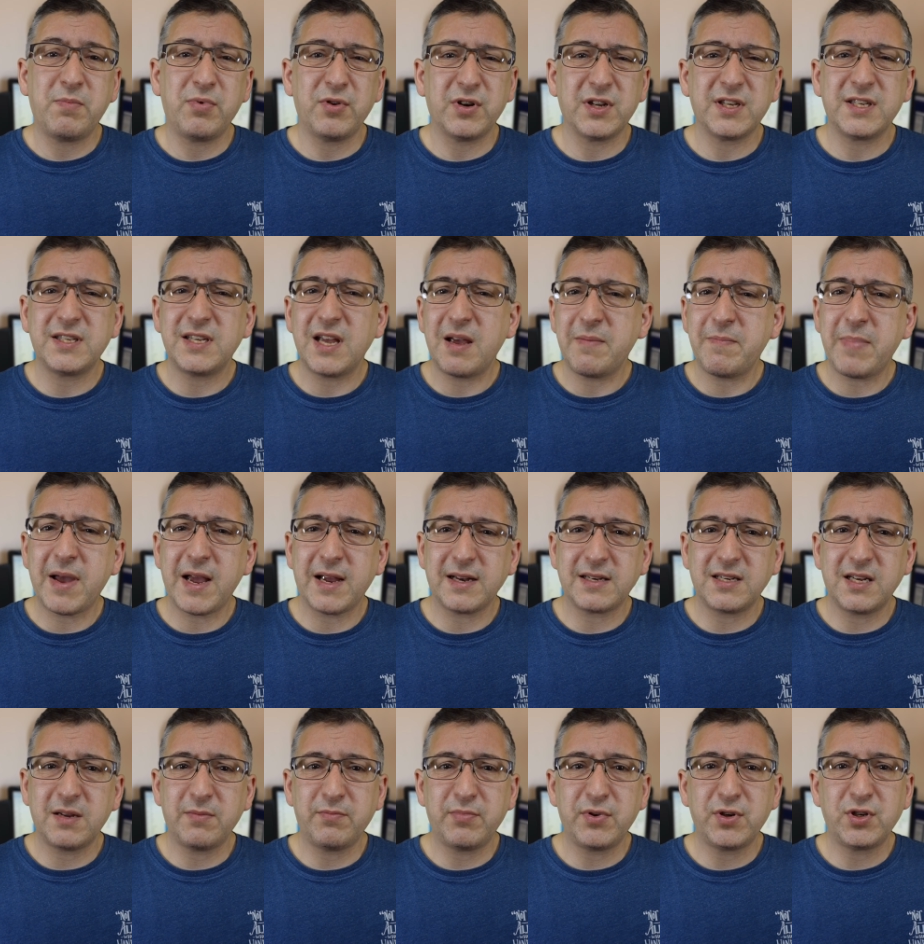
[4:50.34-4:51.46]
put a setback
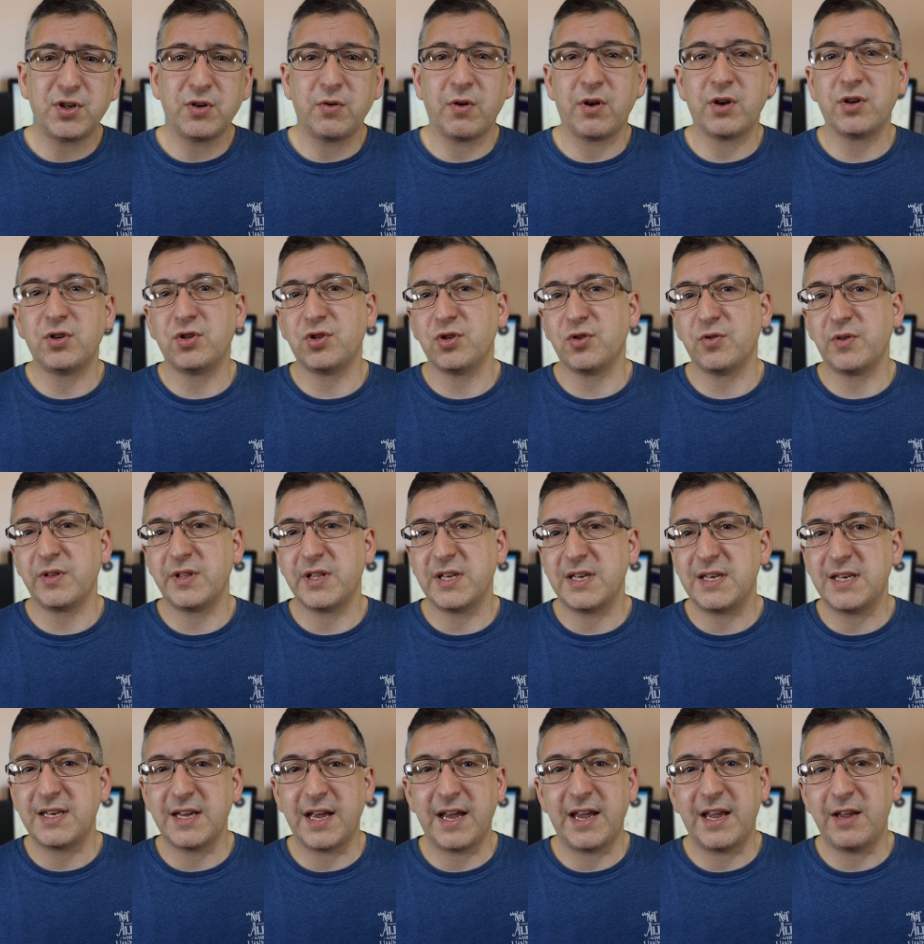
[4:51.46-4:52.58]
temperature on during the
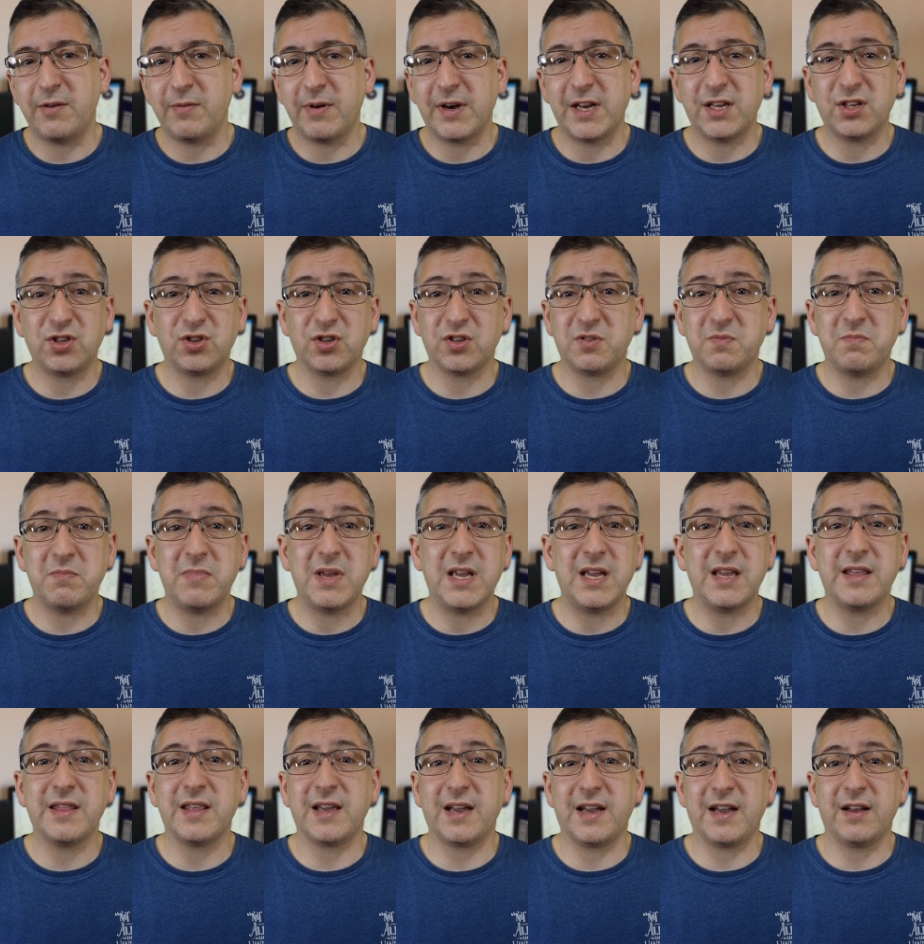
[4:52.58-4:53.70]
day when it's just me
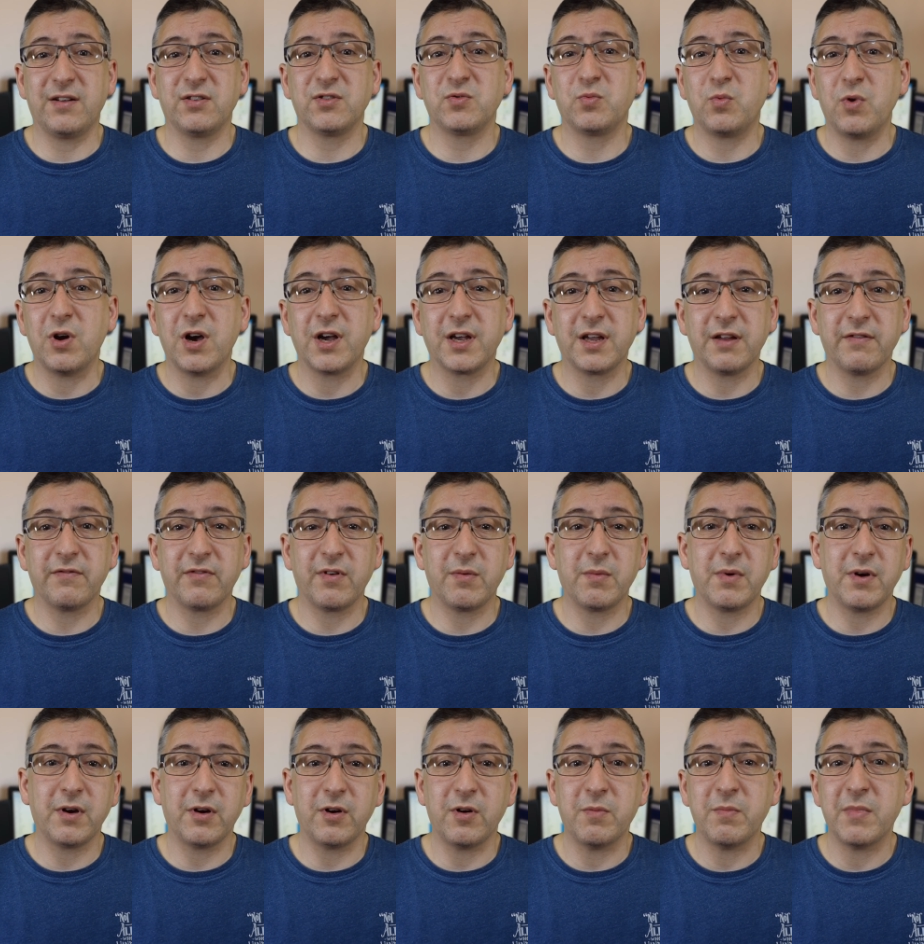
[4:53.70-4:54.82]
in the house working from
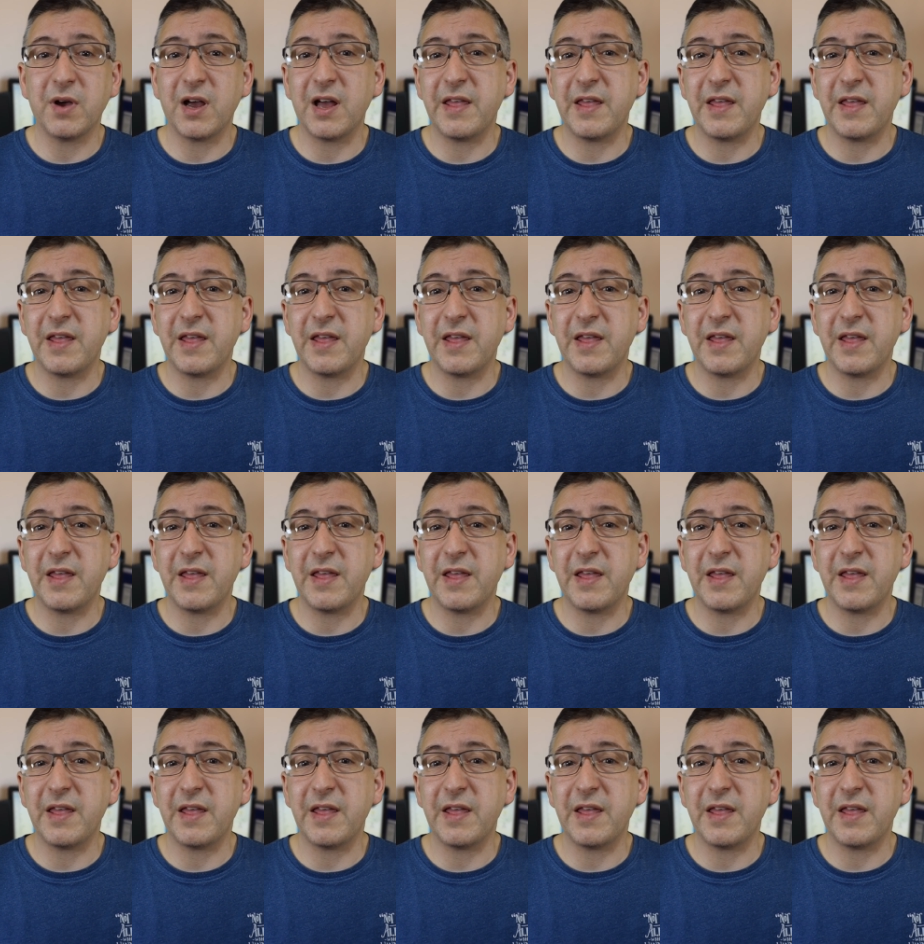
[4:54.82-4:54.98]
home,